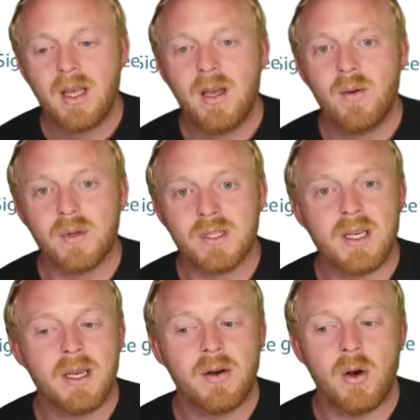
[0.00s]
Once
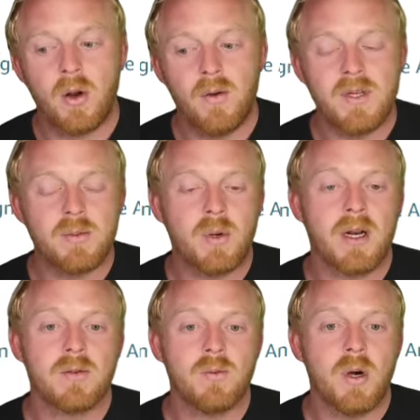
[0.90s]
again, all of these
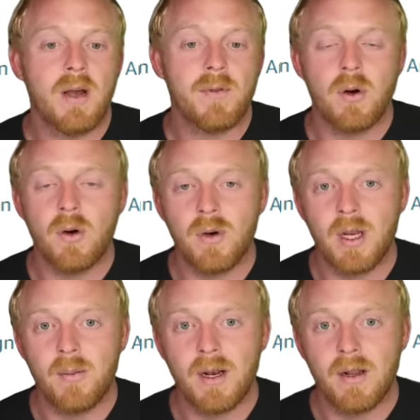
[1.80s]
products will have their own
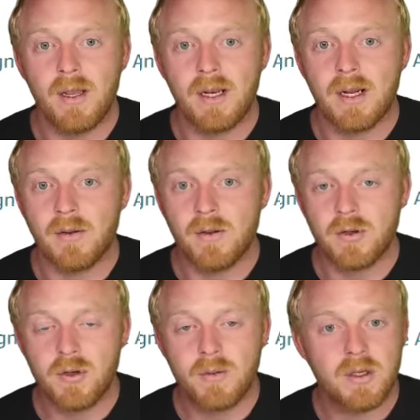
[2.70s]
independent link down in the
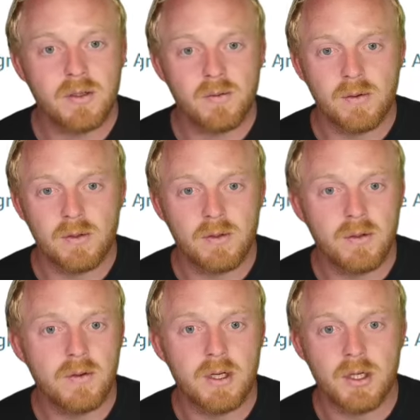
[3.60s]
description, as well as those
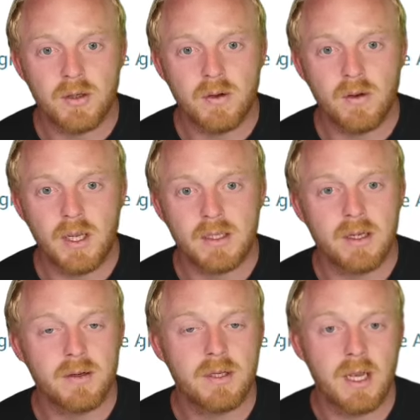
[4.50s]
2 additional links
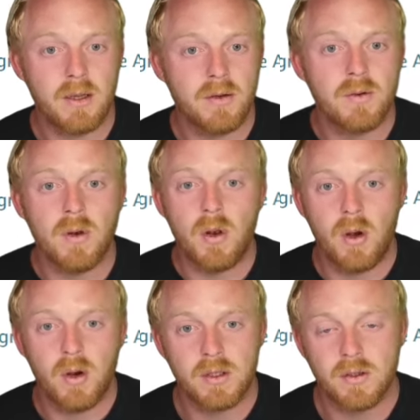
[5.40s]
that take you to a
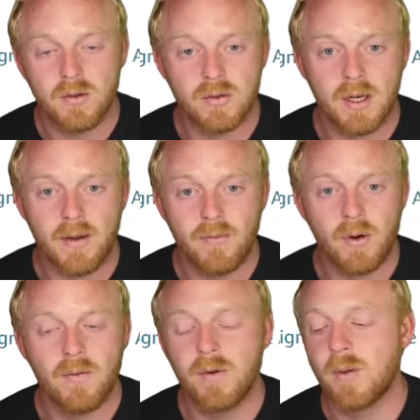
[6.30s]
long list of tools that I've
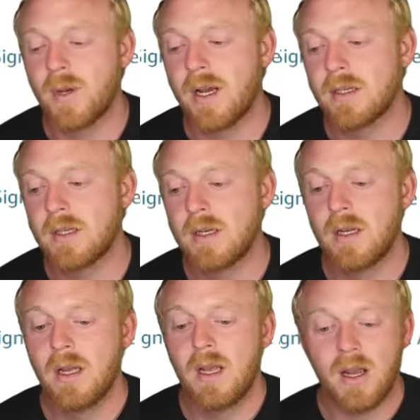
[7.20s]
went over in the past.
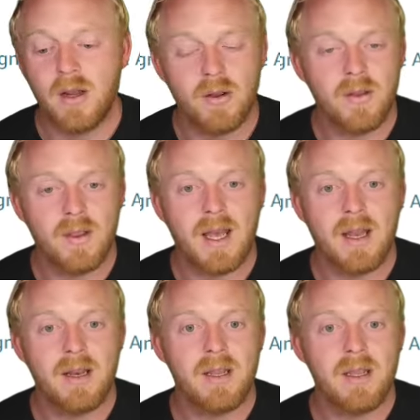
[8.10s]
And other than
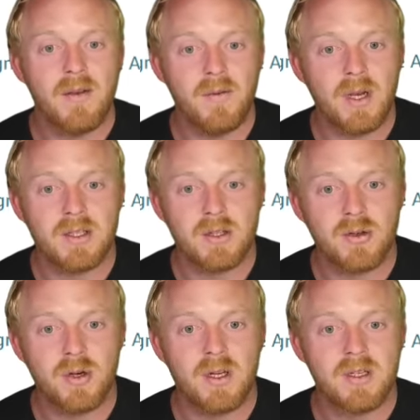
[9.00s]
that, if you guys
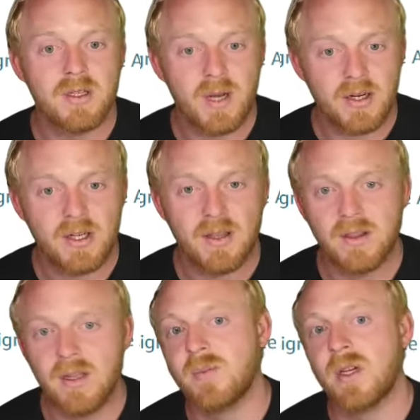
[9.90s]
enjoyed, smash that
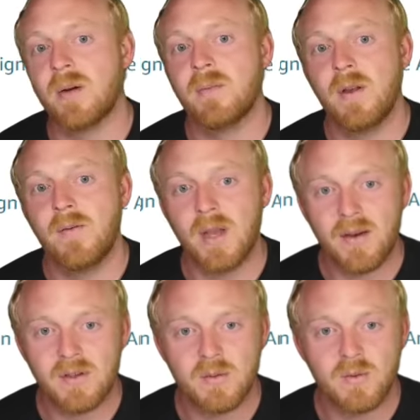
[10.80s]
thumbs up. If you
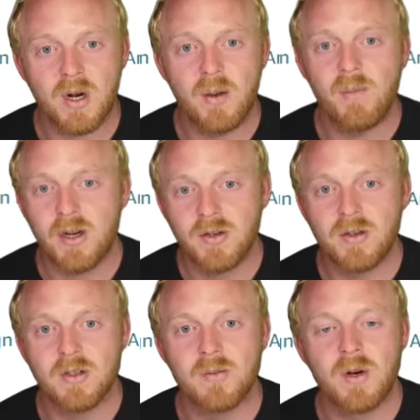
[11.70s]
haven't subscribed, make
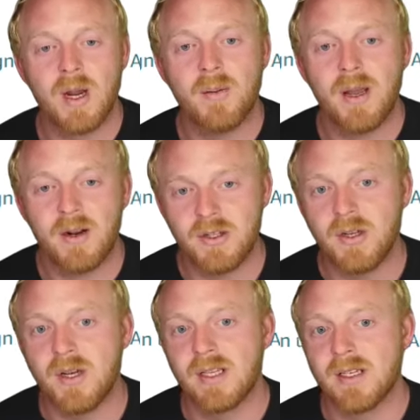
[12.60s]
sure to subscribe, and I'll
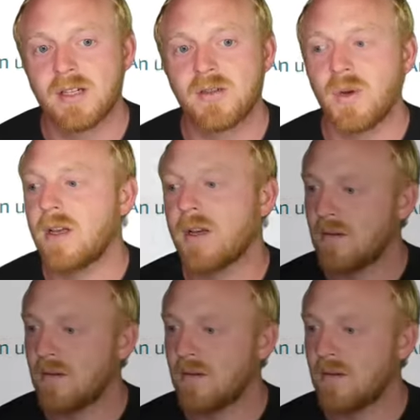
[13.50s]
see you guys next week.